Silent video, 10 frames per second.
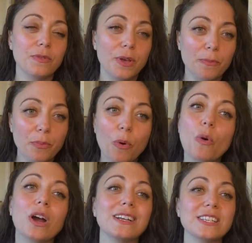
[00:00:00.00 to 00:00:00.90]

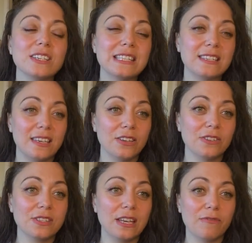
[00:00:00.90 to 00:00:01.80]
important
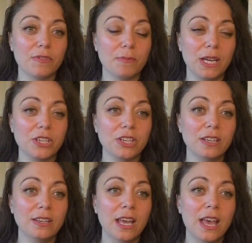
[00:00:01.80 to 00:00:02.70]
skills and
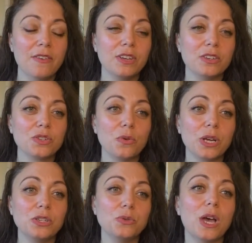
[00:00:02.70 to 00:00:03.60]
information that is
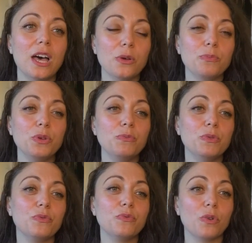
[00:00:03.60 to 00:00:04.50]
going to help you
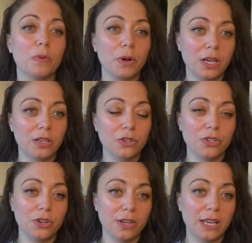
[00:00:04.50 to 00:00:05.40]
move forward in your
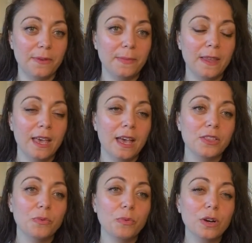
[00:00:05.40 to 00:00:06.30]
journey. And
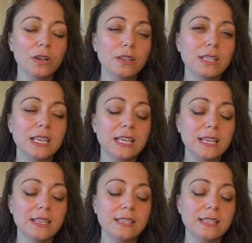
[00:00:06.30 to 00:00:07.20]
the world
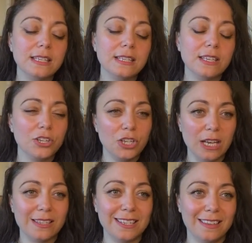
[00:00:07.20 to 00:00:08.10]
is
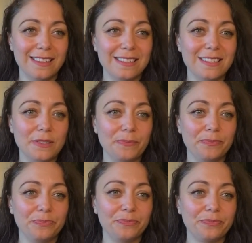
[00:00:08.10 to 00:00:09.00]
suggesting this
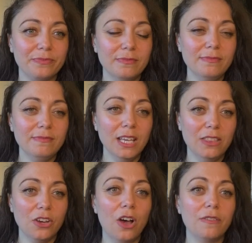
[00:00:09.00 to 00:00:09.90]
in
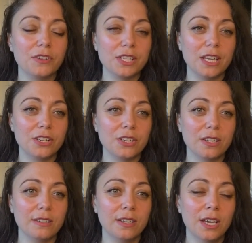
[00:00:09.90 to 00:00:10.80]
the
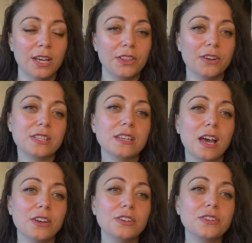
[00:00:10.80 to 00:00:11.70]
conversation. There is an
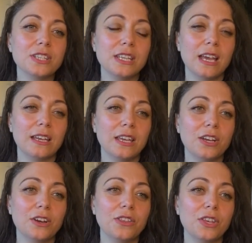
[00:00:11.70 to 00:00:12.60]
understanding
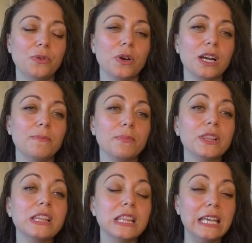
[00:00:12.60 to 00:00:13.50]
here that you are
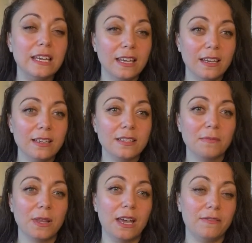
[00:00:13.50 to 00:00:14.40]
completing
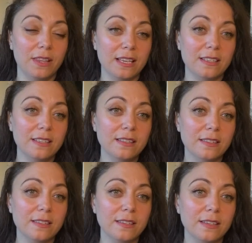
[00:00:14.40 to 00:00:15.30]
some life lessons